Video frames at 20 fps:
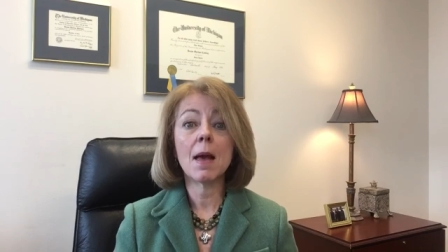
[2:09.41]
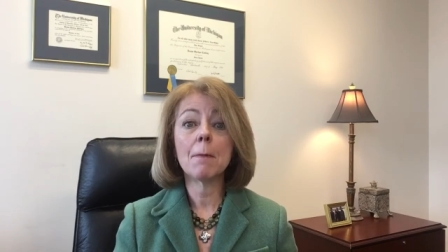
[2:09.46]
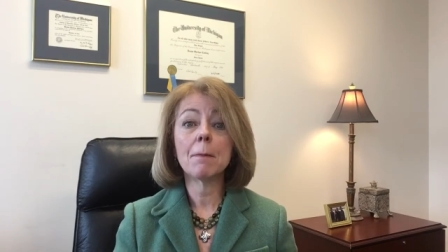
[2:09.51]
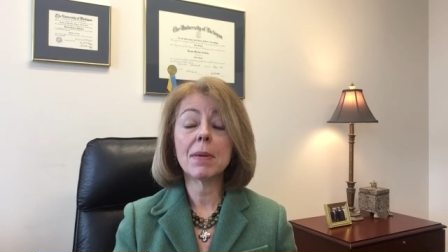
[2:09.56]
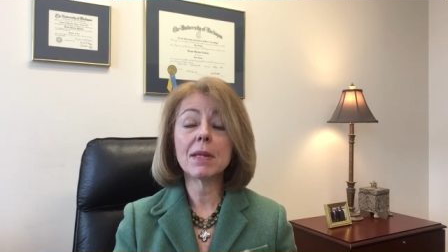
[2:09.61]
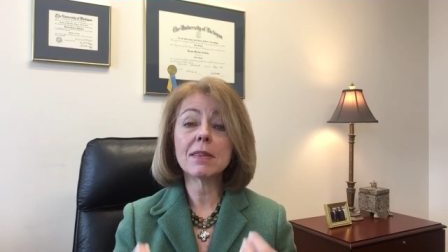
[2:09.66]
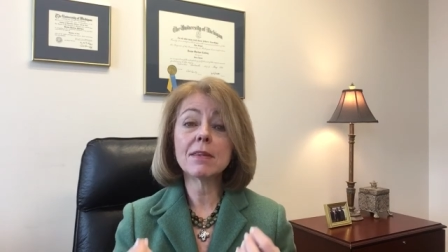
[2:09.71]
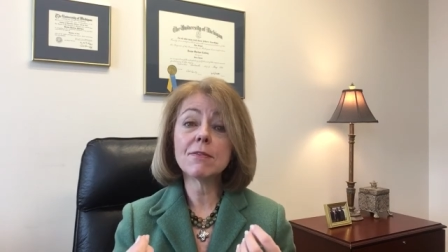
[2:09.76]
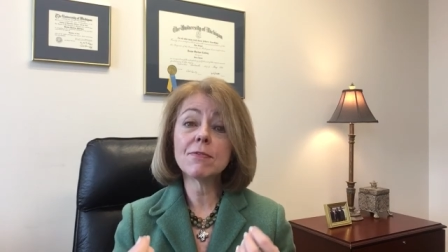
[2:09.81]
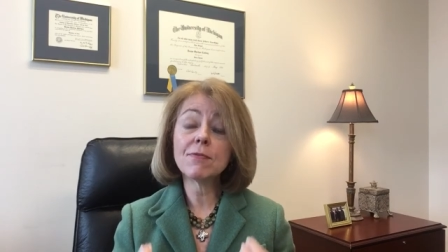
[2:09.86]

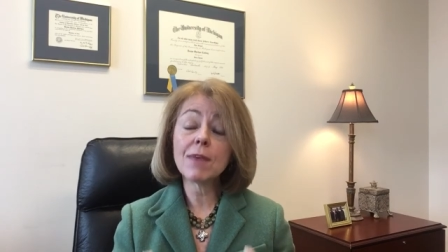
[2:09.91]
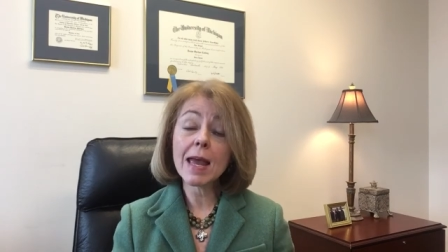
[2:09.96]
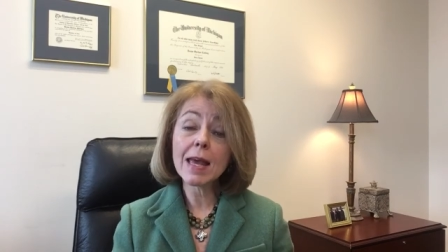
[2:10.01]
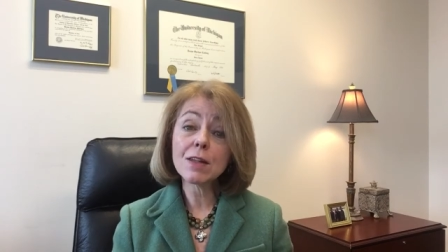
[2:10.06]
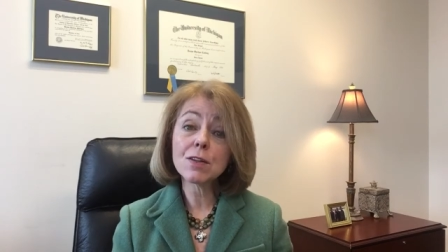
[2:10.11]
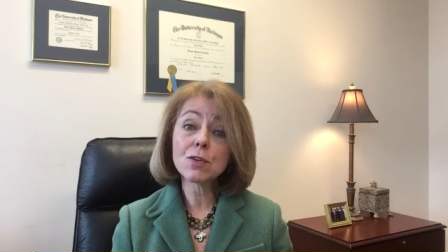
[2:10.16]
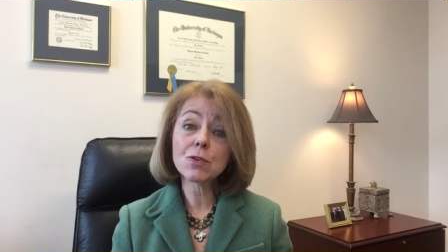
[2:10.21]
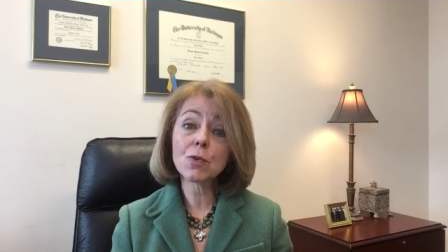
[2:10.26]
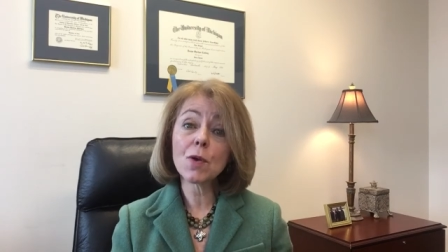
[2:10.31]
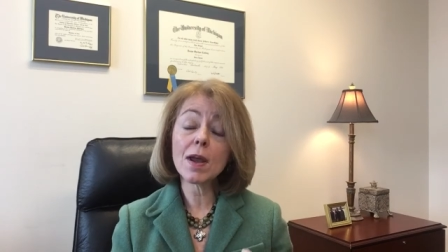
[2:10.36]
But the
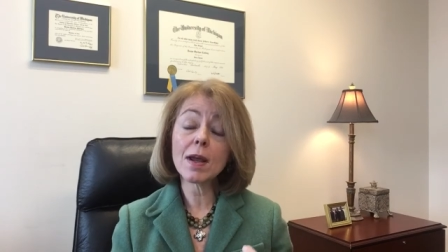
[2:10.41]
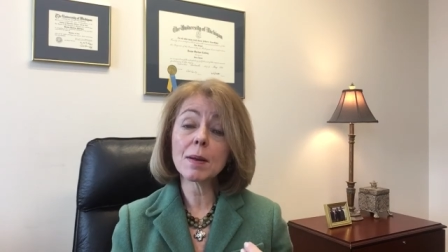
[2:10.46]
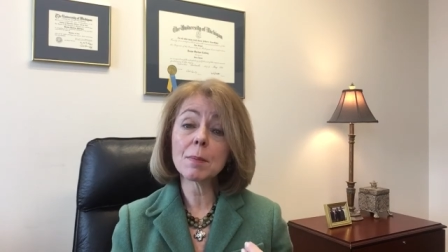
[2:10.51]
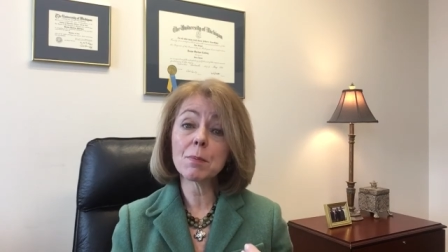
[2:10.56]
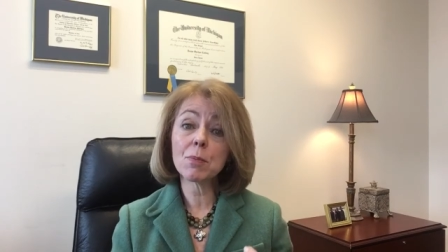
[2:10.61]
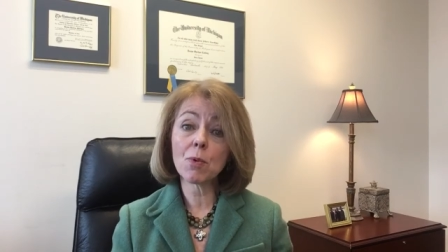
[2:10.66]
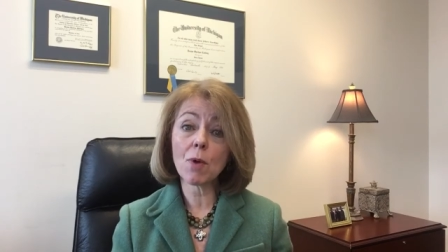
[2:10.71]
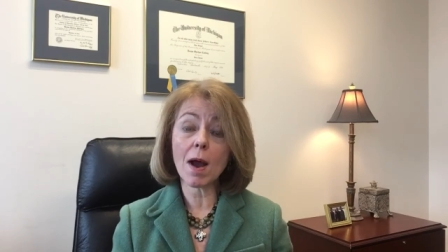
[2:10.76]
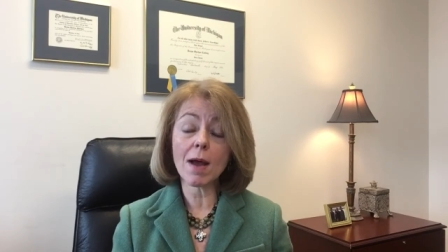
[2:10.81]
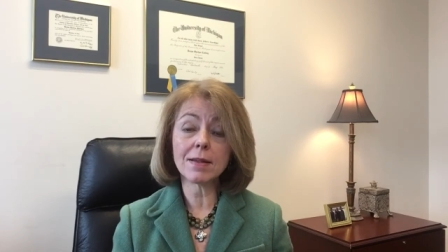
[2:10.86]
fast track
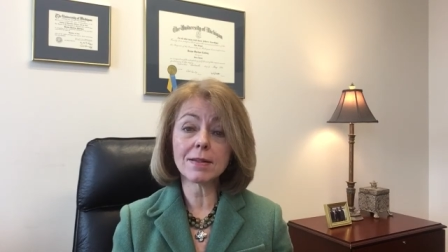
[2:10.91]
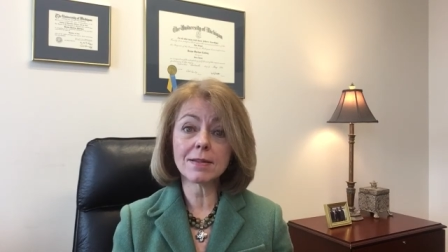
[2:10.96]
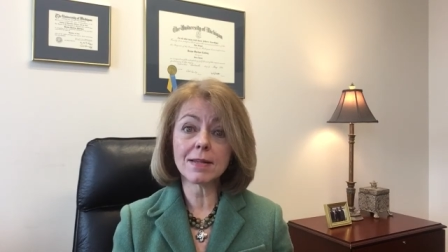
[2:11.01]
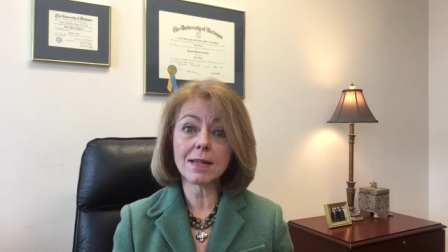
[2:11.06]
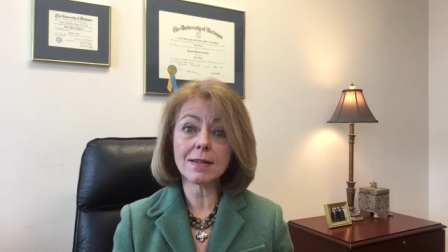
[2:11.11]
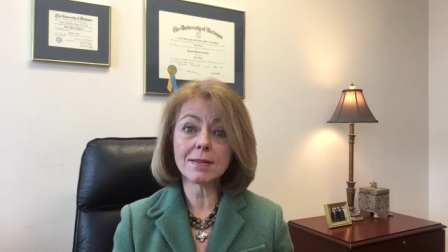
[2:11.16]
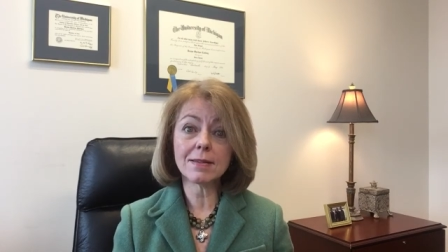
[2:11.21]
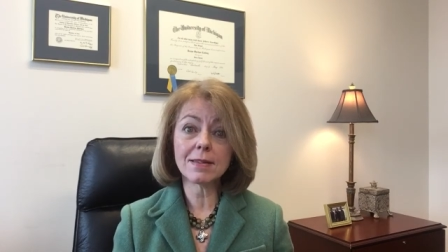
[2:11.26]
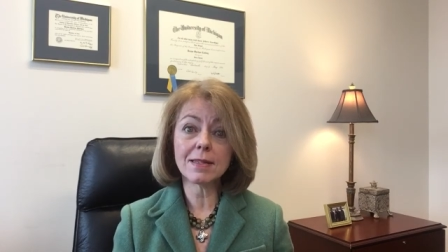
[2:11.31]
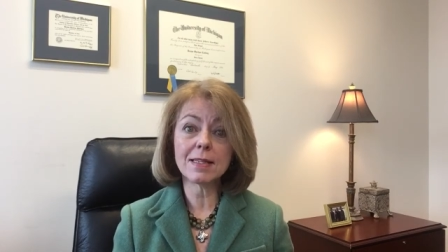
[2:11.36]

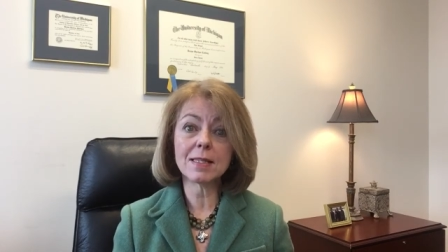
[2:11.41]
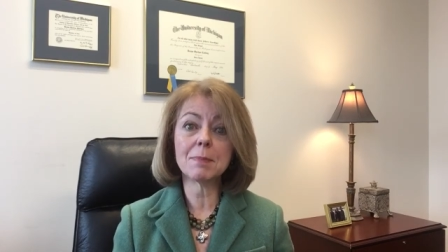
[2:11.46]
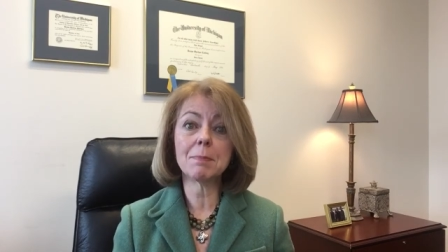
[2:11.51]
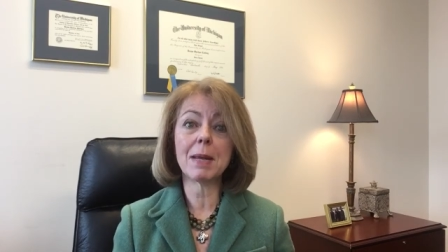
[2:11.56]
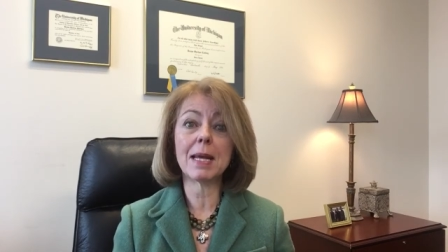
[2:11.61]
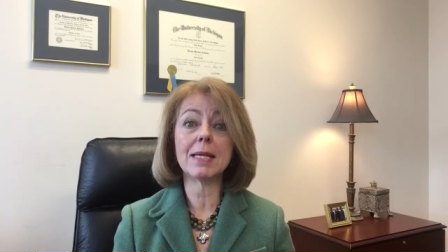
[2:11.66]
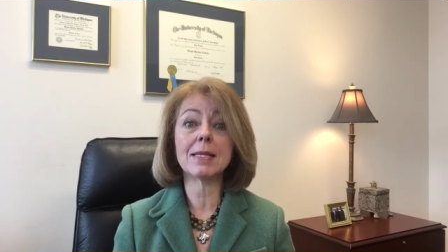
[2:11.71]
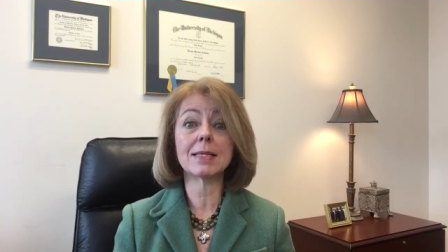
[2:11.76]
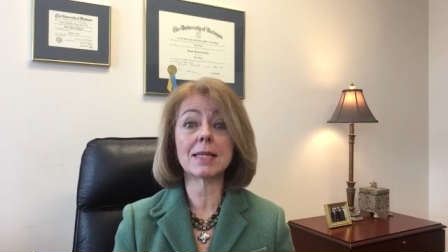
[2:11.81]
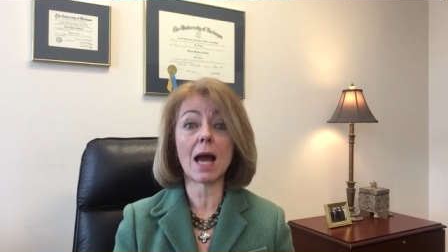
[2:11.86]
process is
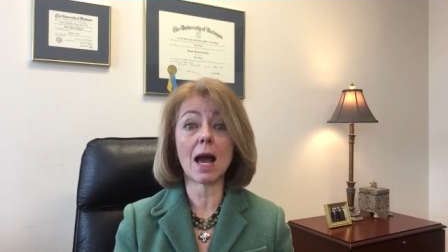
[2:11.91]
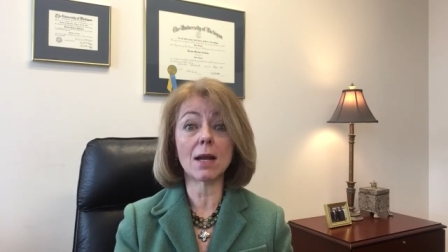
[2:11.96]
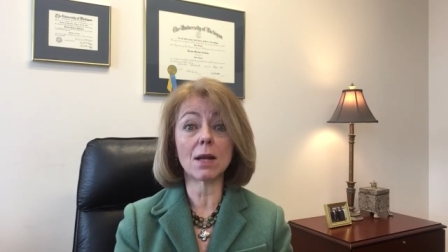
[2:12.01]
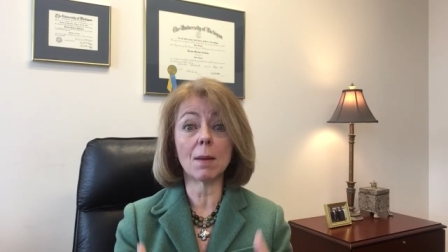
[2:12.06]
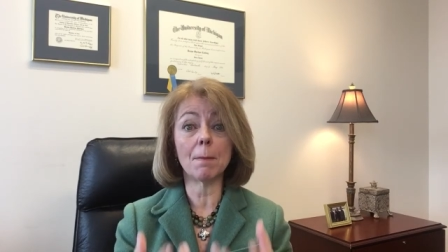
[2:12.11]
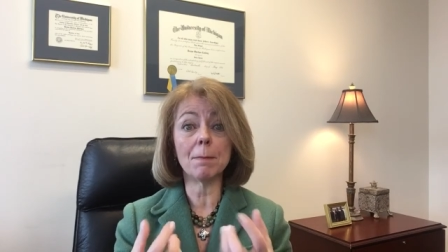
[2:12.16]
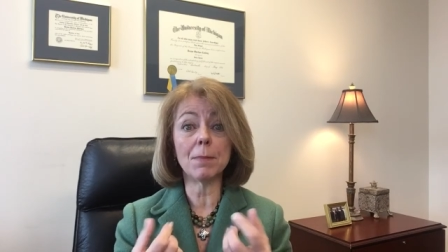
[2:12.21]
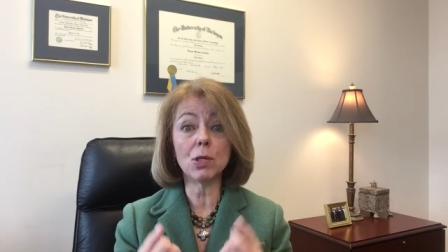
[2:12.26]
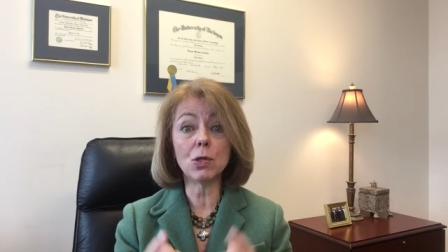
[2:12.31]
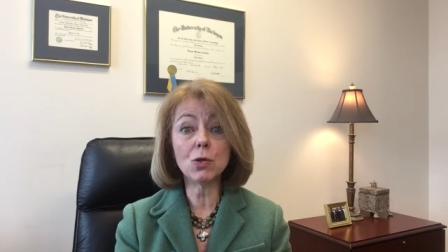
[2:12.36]
based on
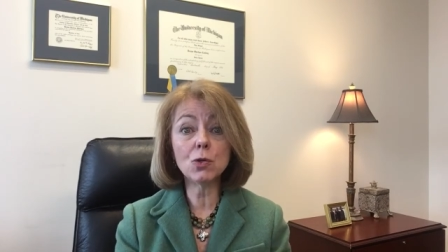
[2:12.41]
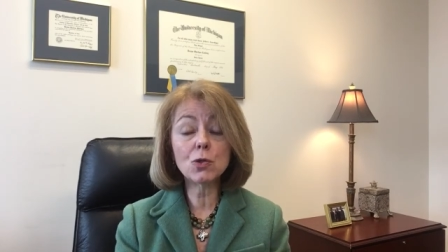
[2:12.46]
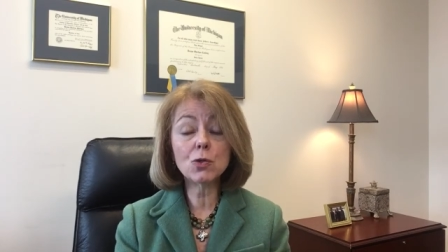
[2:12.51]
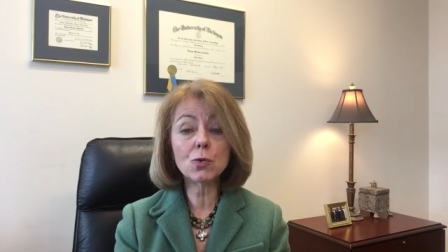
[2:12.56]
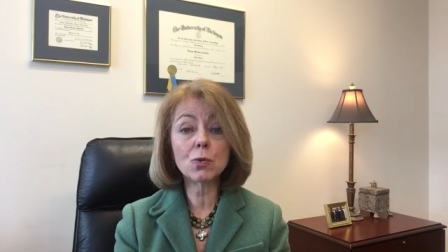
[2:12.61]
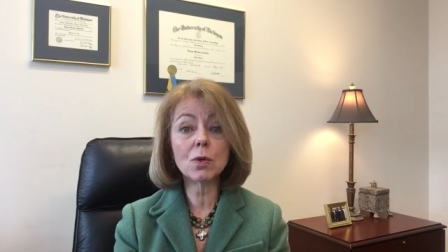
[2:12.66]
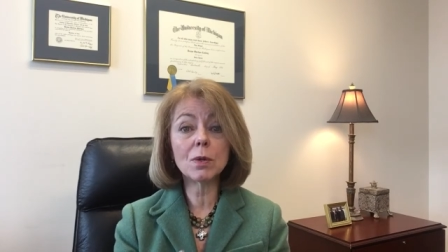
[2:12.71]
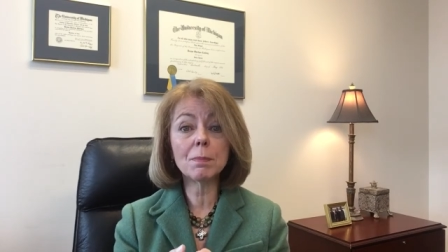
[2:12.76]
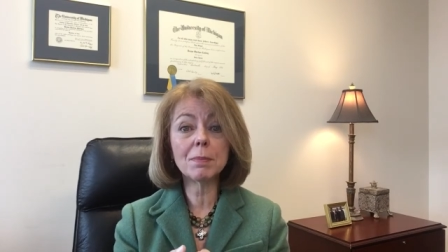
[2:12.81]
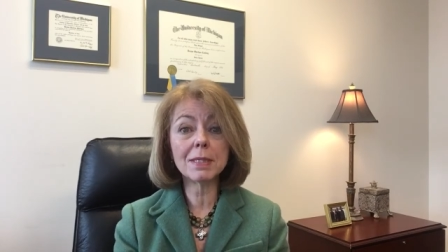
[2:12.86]
a
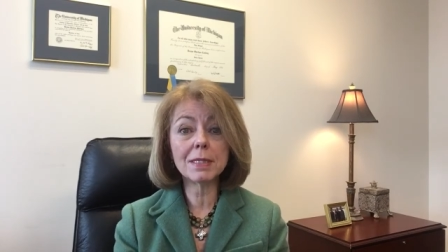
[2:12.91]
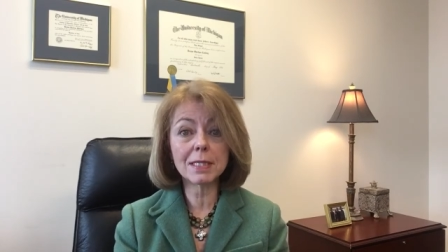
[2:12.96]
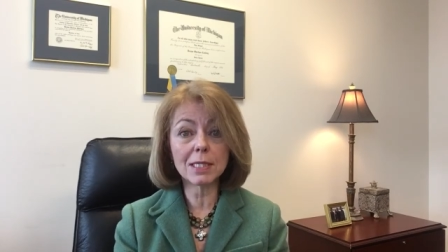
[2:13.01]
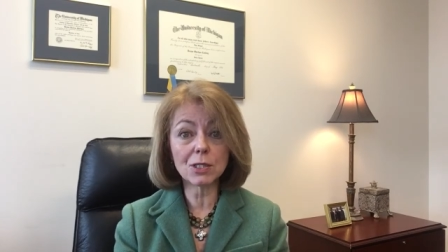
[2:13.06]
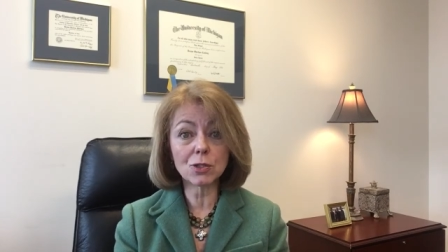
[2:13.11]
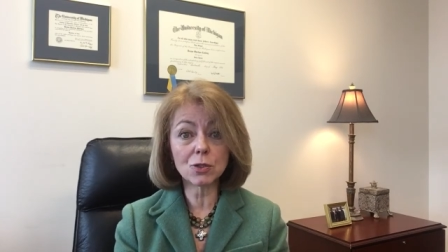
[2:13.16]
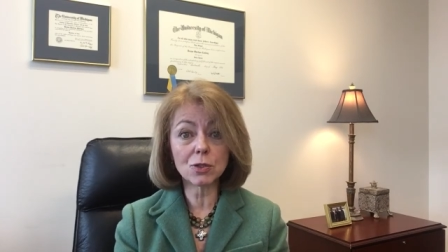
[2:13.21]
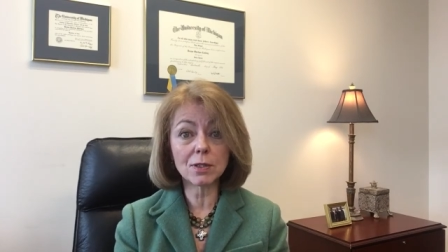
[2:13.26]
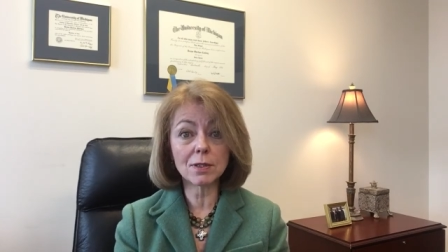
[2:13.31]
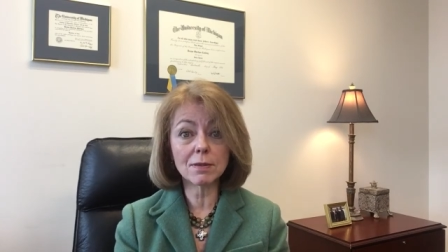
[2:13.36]
mutual
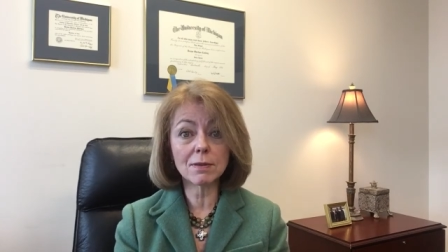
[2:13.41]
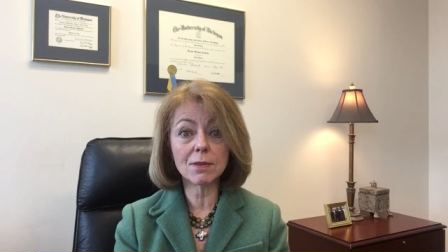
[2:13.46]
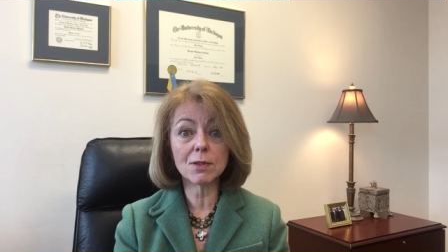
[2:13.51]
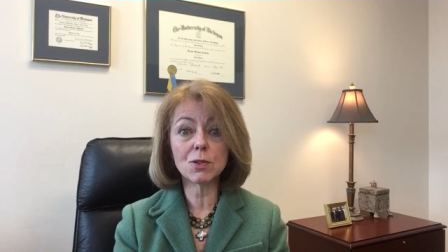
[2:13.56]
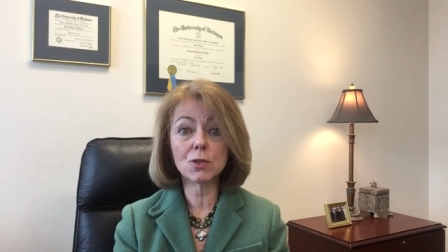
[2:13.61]
petition,